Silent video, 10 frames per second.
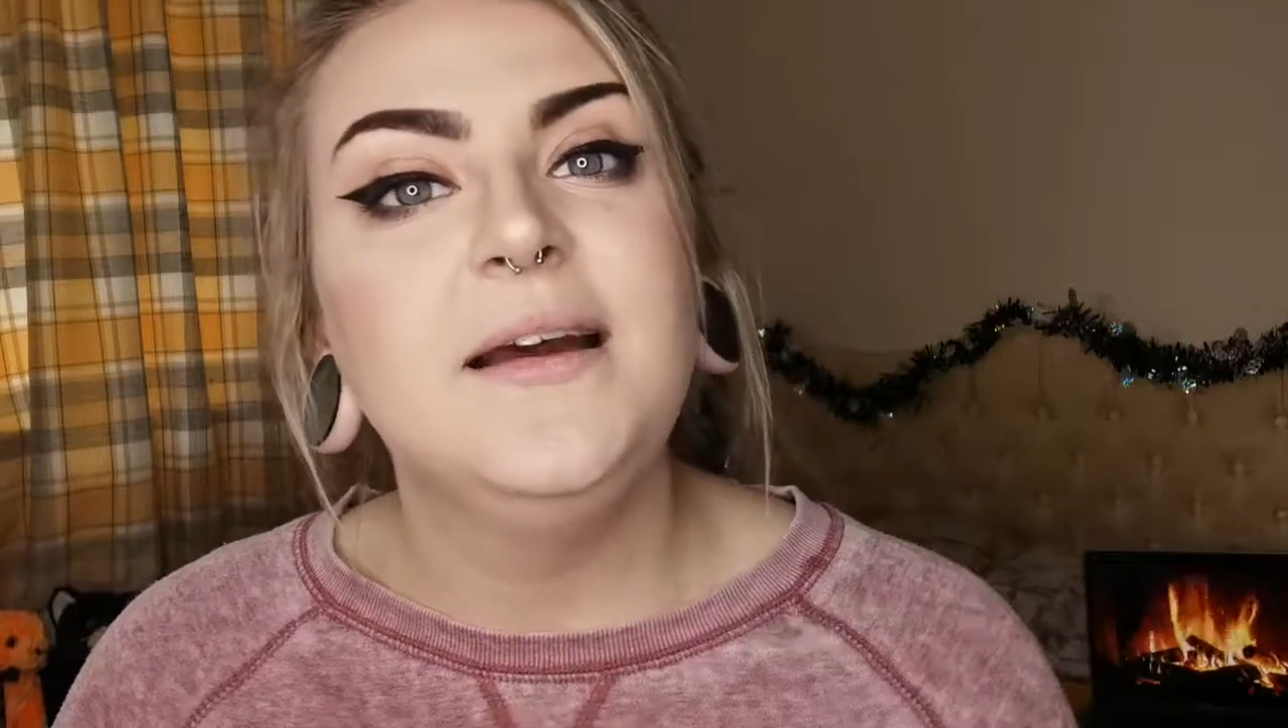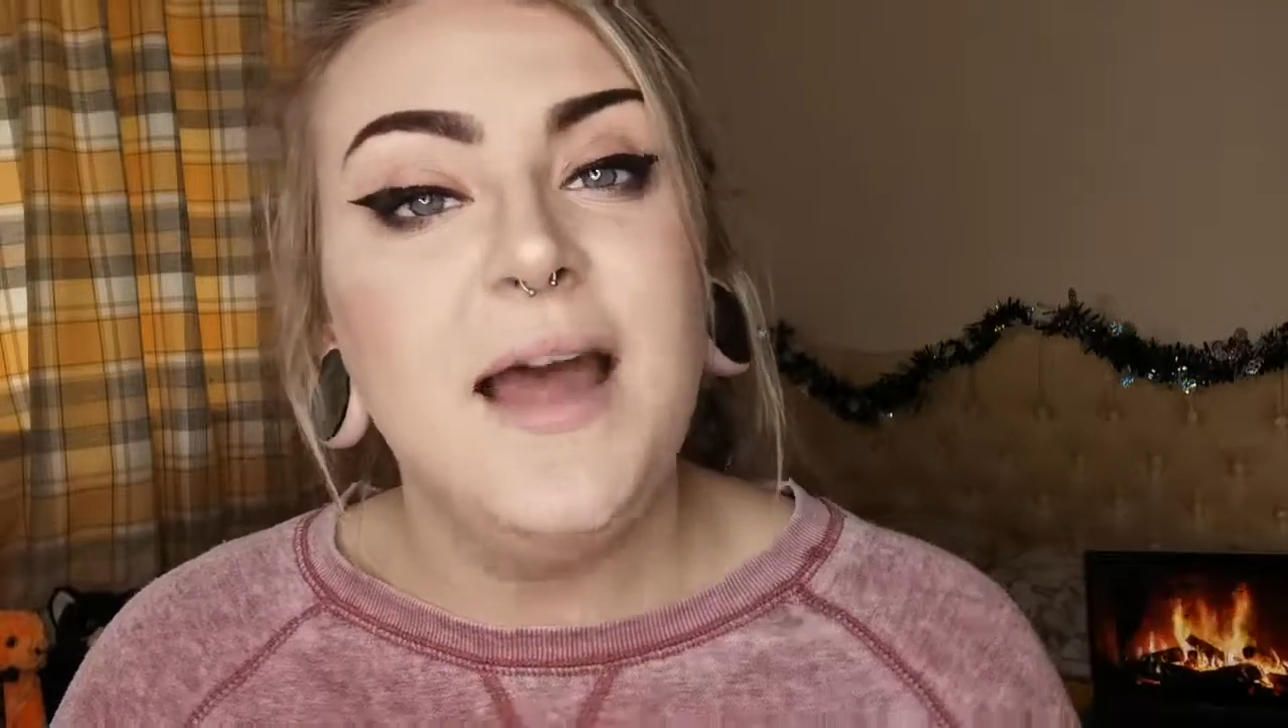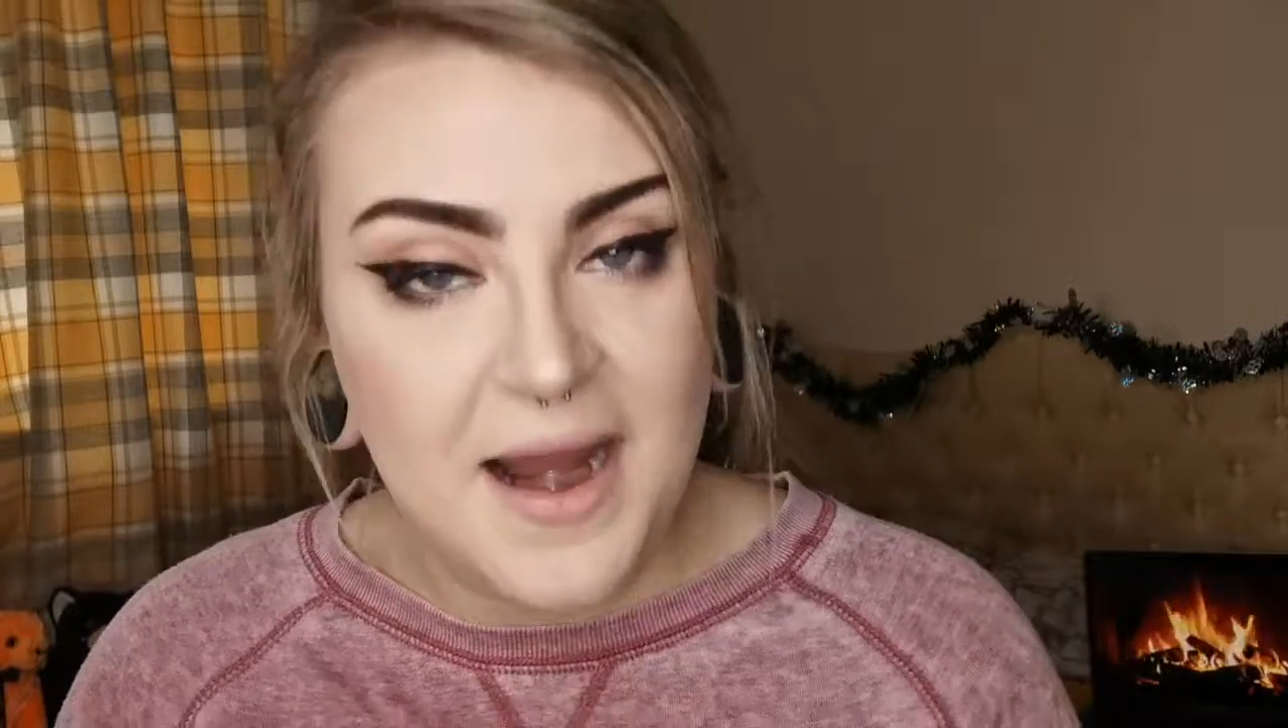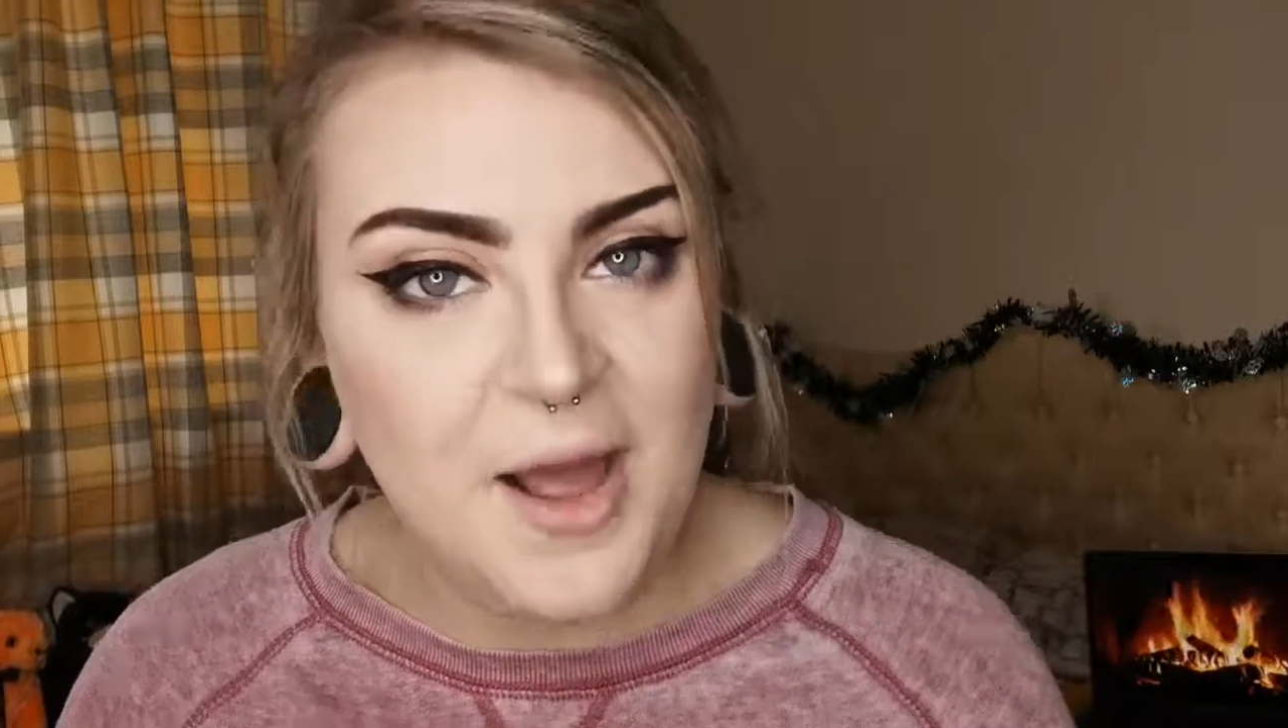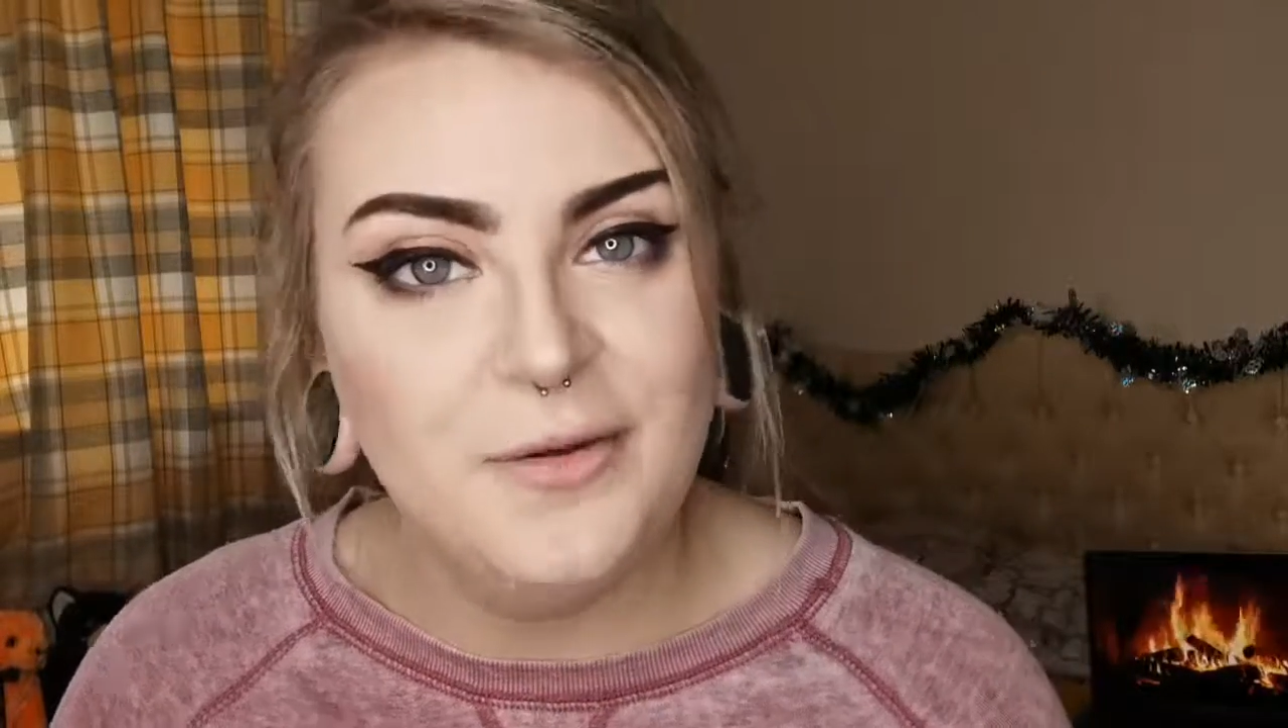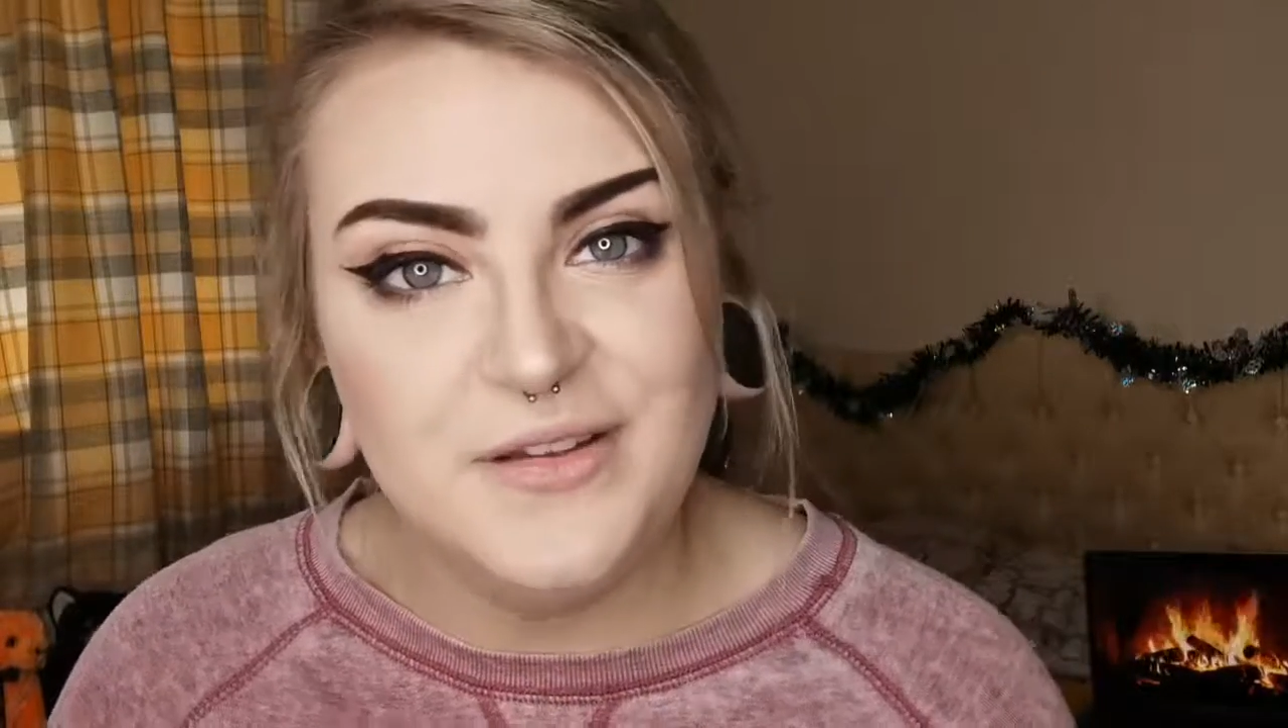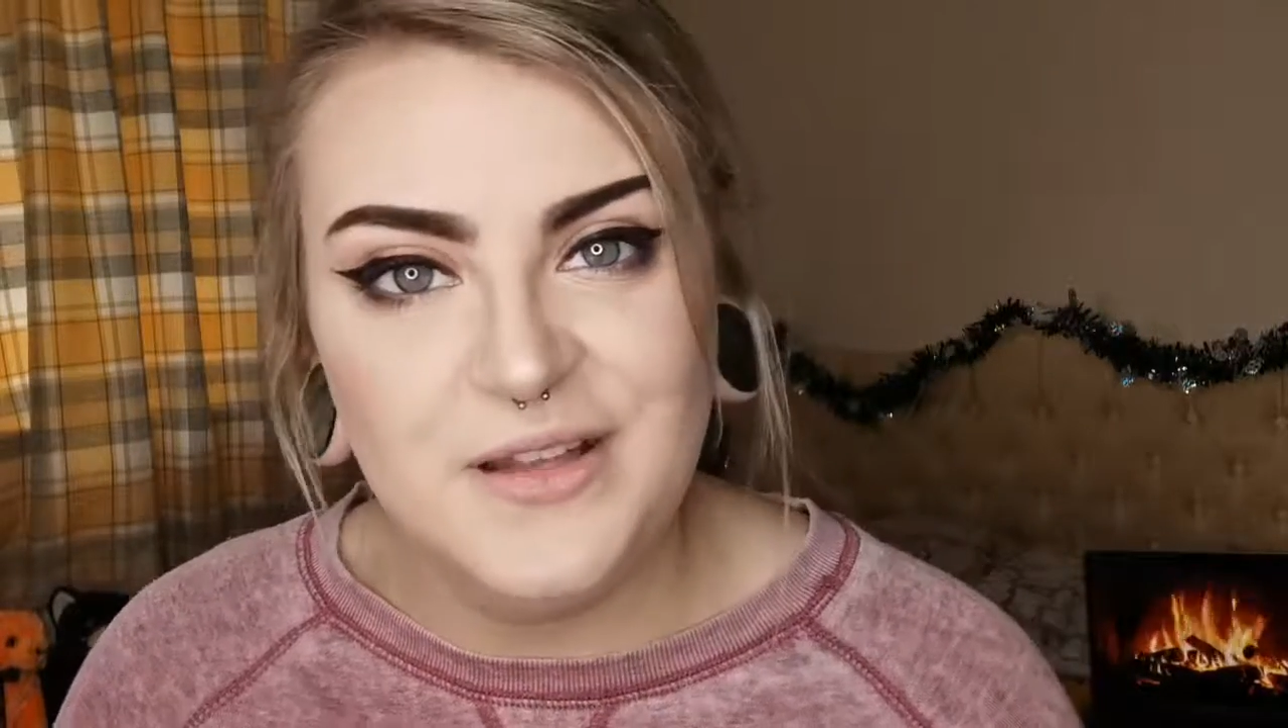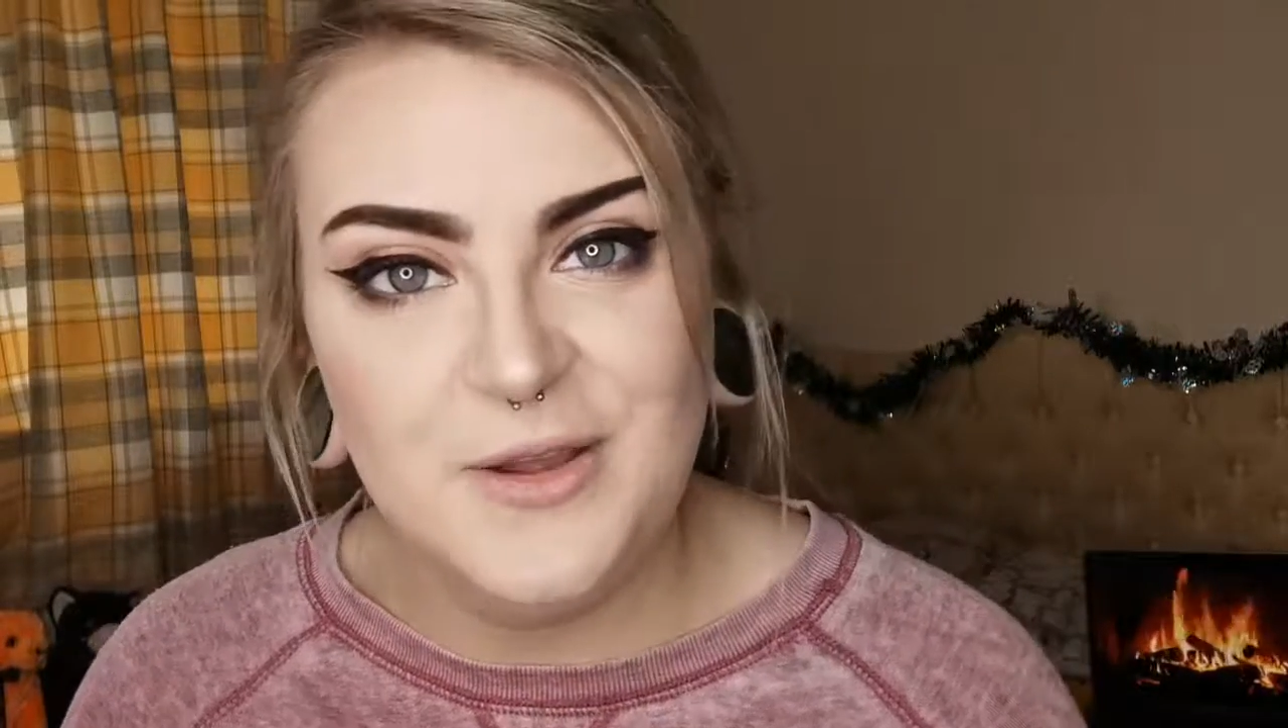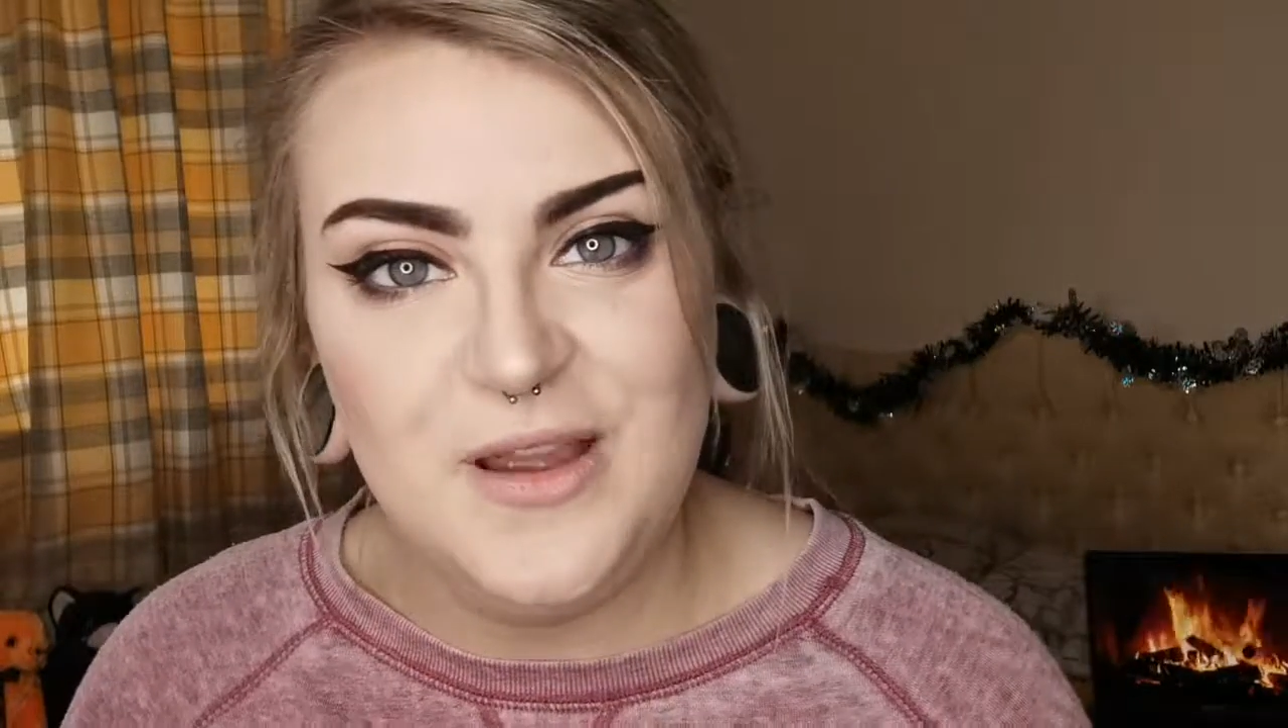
and I'll see you